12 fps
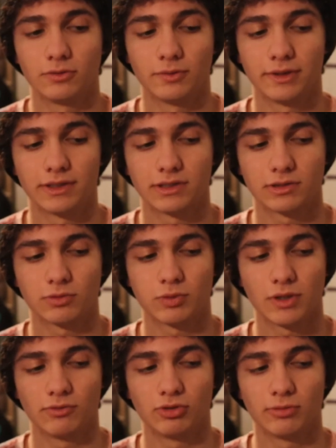which
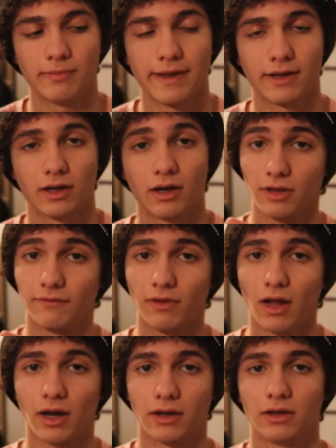we will make another
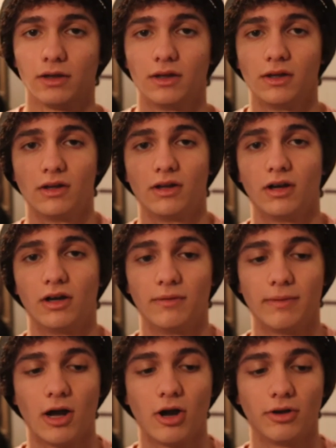vlog
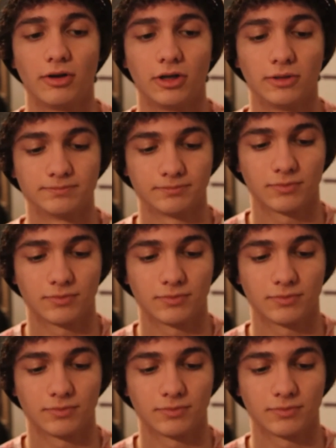about